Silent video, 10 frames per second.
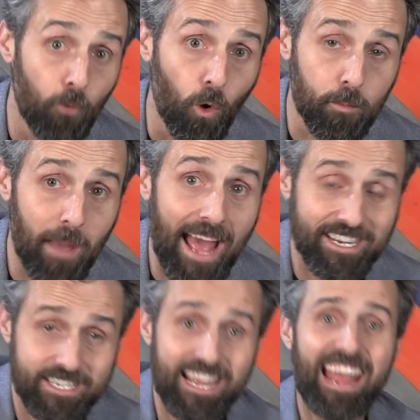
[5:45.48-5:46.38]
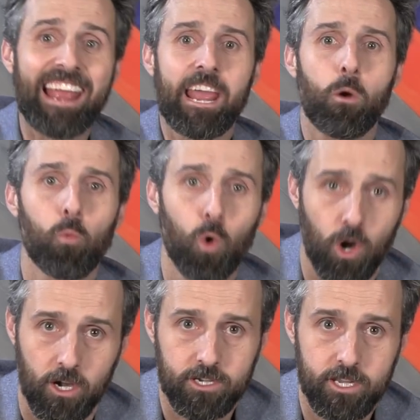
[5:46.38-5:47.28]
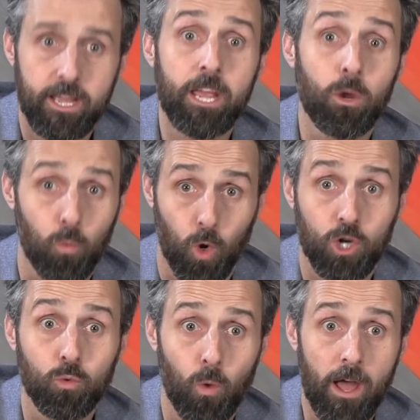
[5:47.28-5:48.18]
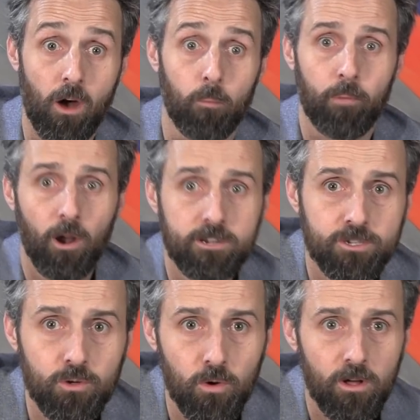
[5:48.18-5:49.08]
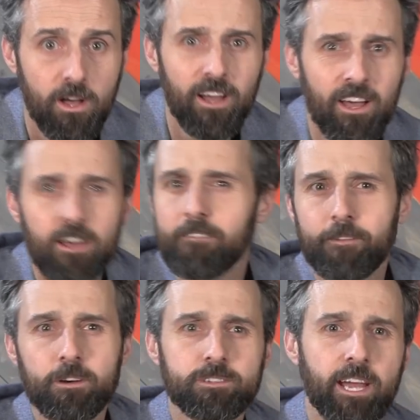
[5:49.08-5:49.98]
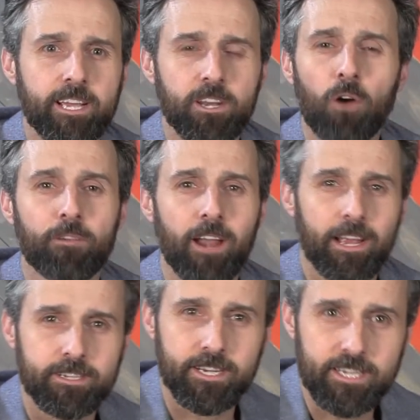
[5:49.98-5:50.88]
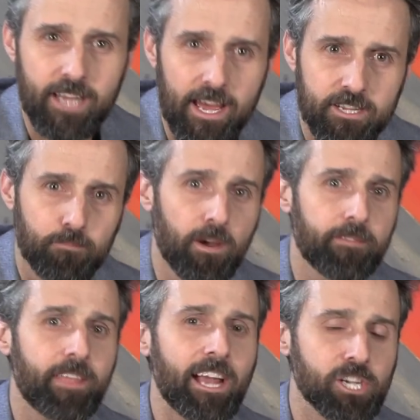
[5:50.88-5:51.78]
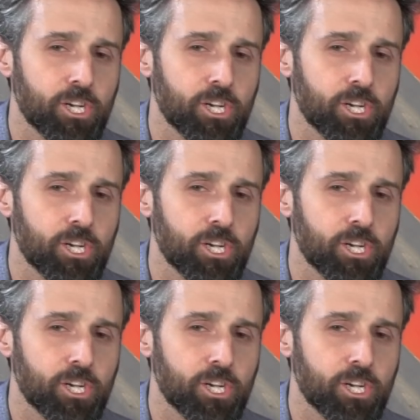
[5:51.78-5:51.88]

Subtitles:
formats, and it worked. It worked well. Barstool feels like an overnight success, but that